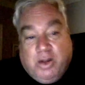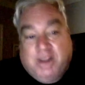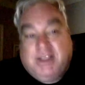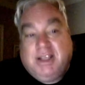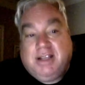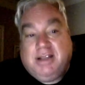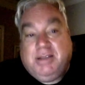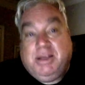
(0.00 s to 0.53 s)

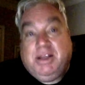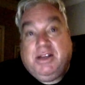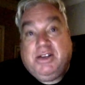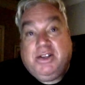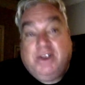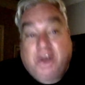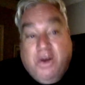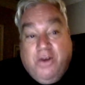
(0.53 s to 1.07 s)
said to me, "There's
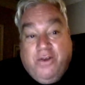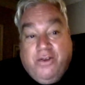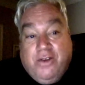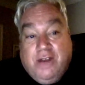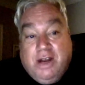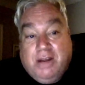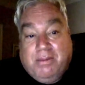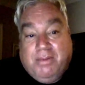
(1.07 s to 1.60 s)
no
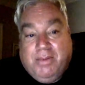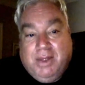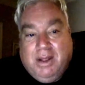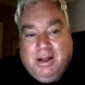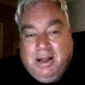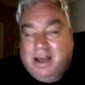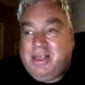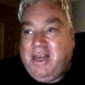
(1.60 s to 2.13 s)
freedom
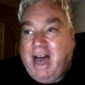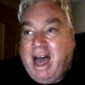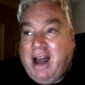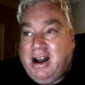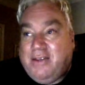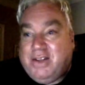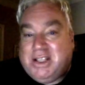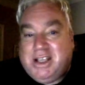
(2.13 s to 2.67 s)
like that
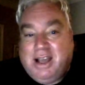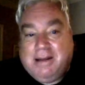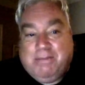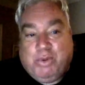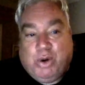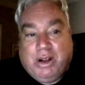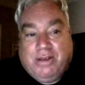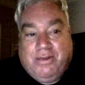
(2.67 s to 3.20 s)
of a tight
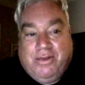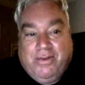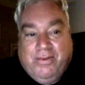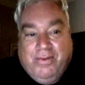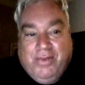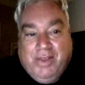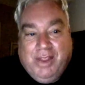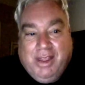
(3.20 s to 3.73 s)
brief."
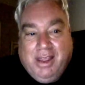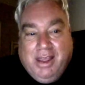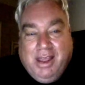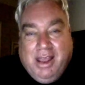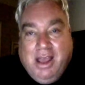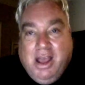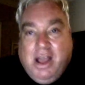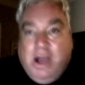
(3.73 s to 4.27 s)

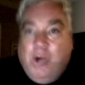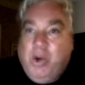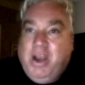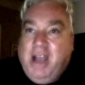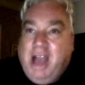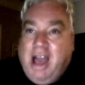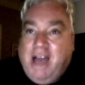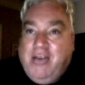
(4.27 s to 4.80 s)
Going
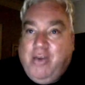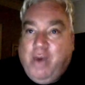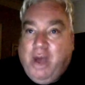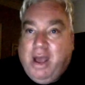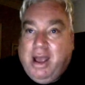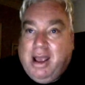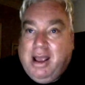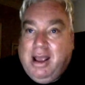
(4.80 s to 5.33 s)

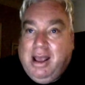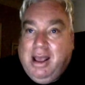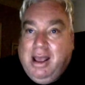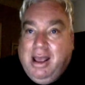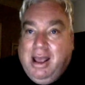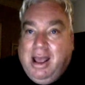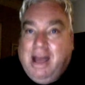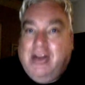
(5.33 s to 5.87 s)
halfway
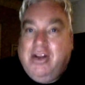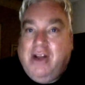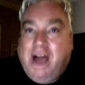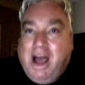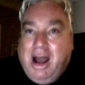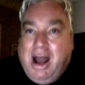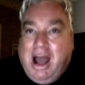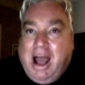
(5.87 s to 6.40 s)
and
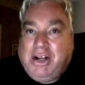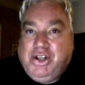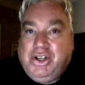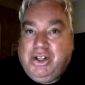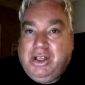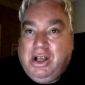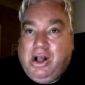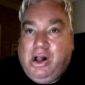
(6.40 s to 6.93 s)
not
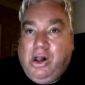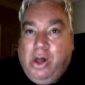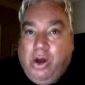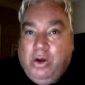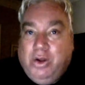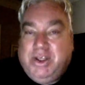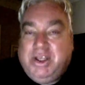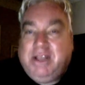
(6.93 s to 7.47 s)
actually
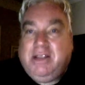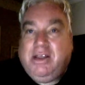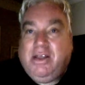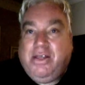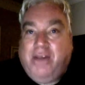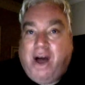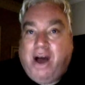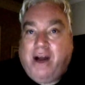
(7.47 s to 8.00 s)
closing the
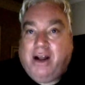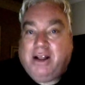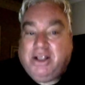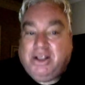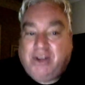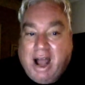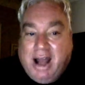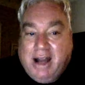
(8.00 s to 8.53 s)
thought on
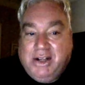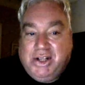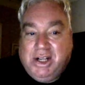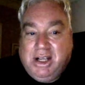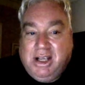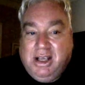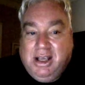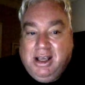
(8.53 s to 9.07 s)

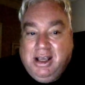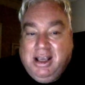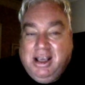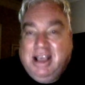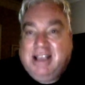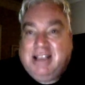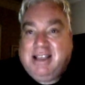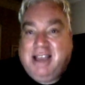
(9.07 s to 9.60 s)
strategy
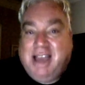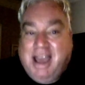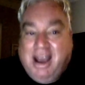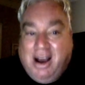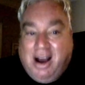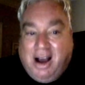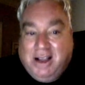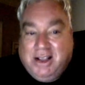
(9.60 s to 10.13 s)
is
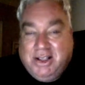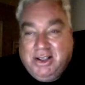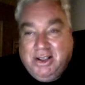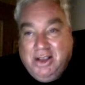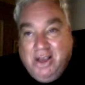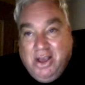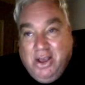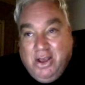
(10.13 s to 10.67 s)
chaos.
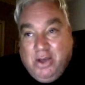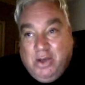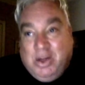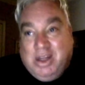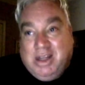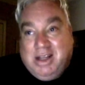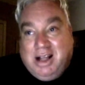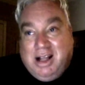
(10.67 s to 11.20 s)
You
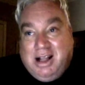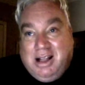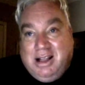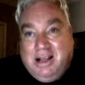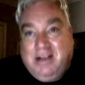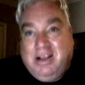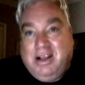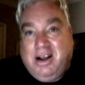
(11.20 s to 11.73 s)
need to
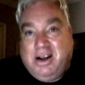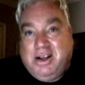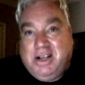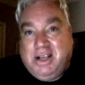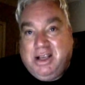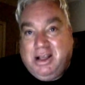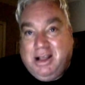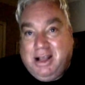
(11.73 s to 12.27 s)
clearly
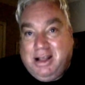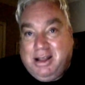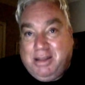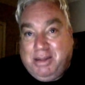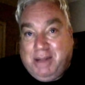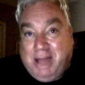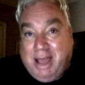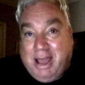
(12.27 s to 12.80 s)
articulate the
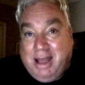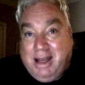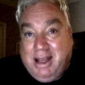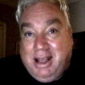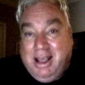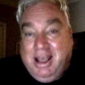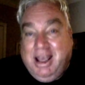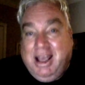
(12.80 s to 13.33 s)
plan
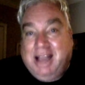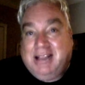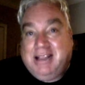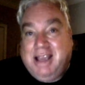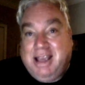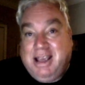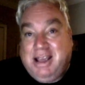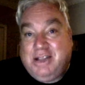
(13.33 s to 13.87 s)
and
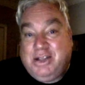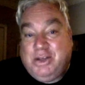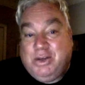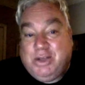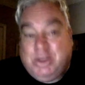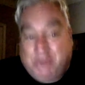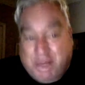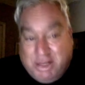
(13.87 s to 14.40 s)
take it to
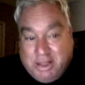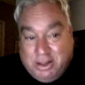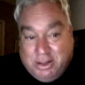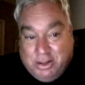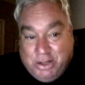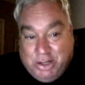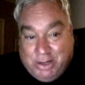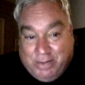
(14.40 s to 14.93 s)
its
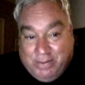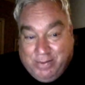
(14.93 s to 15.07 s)
resolution.